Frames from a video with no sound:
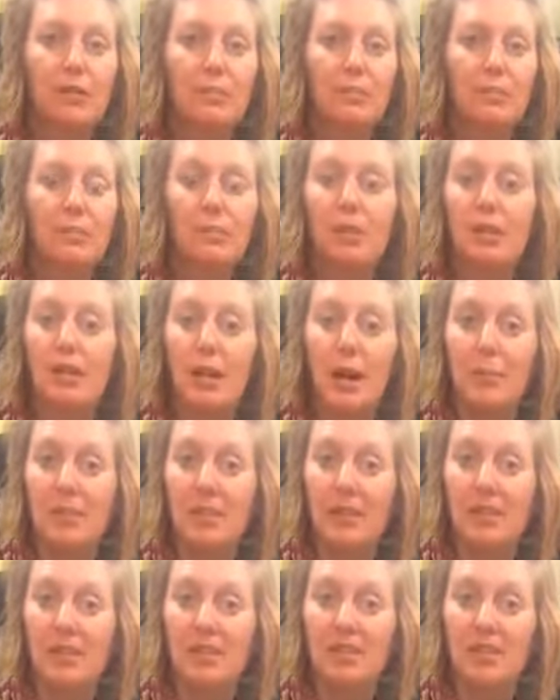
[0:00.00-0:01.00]
becoming
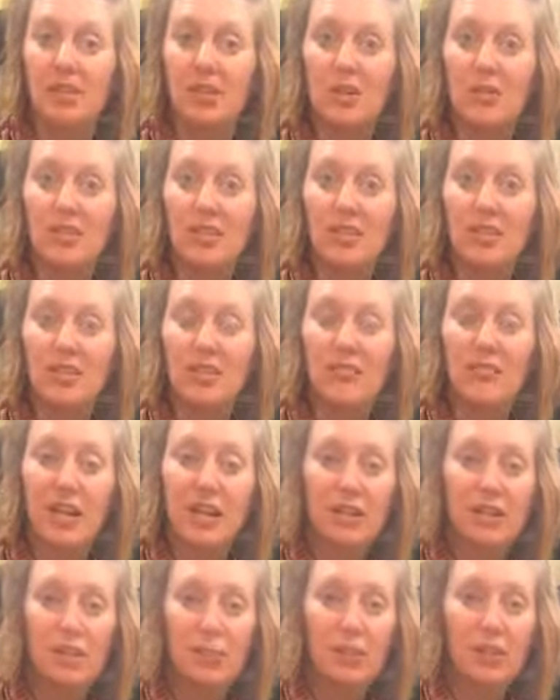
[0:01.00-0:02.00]
a consultant, if
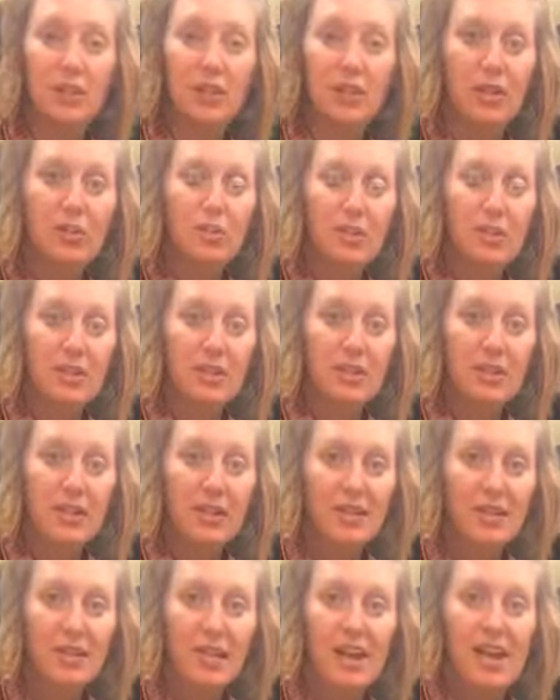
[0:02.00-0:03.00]
that's something you're interested
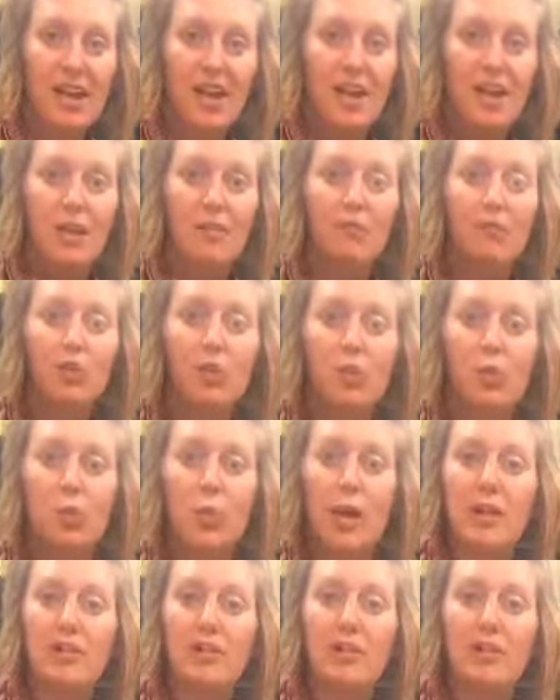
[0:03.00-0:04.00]
in, if you
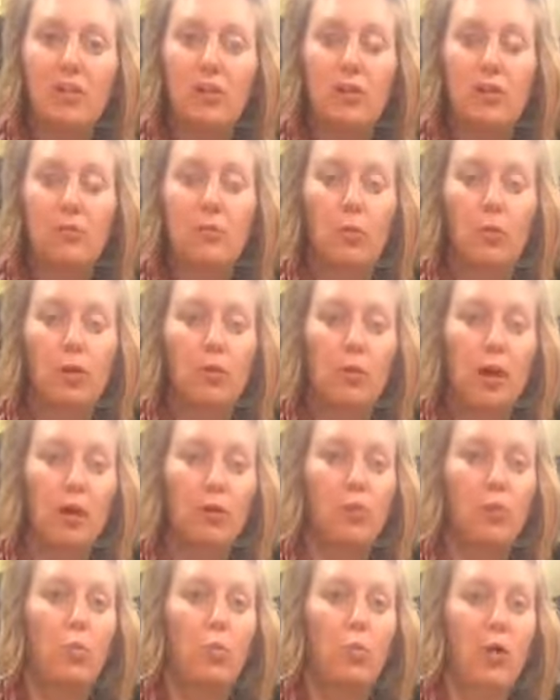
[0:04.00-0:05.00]
want to learn more
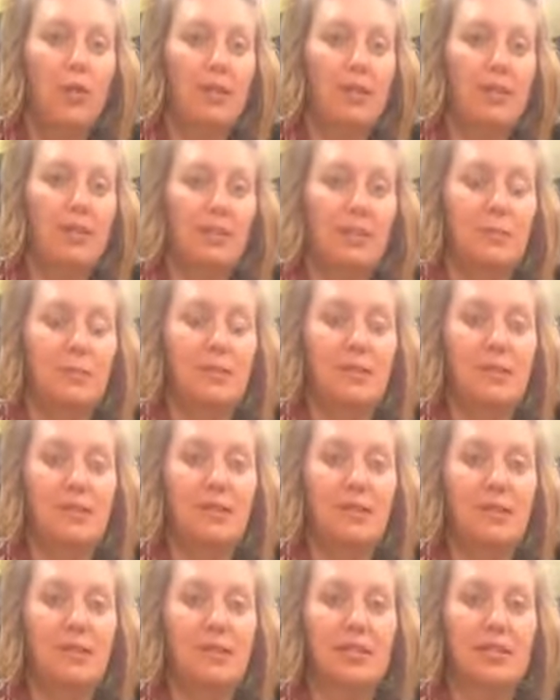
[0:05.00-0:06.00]
about what this
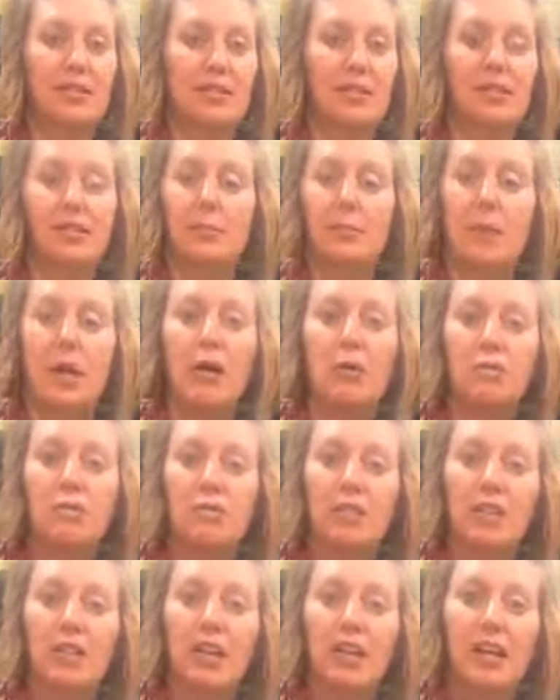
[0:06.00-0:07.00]
business is about,
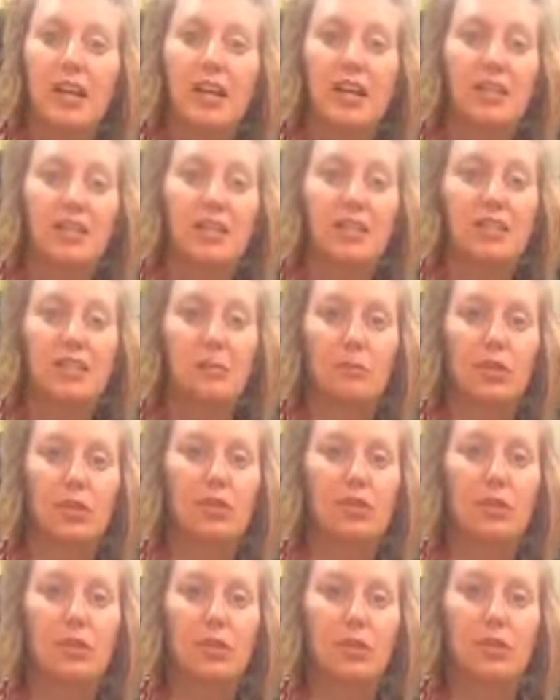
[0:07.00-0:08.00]
is it something
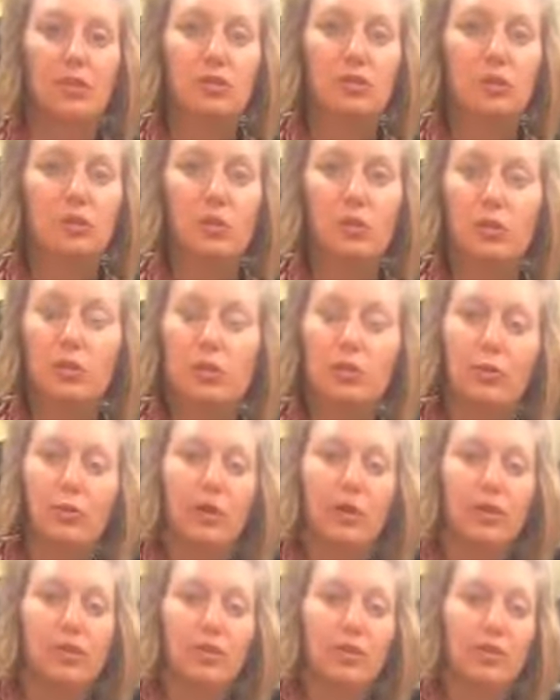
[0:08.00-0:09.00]
you could do? Do you
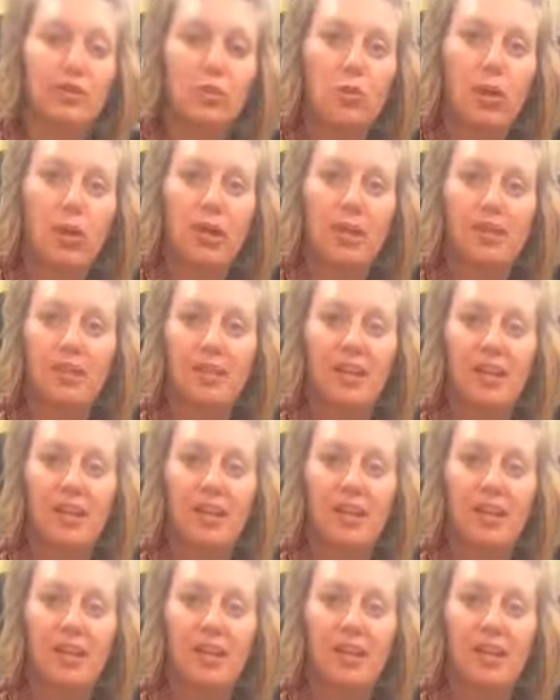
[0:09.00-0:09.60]
think you'd enjoy it?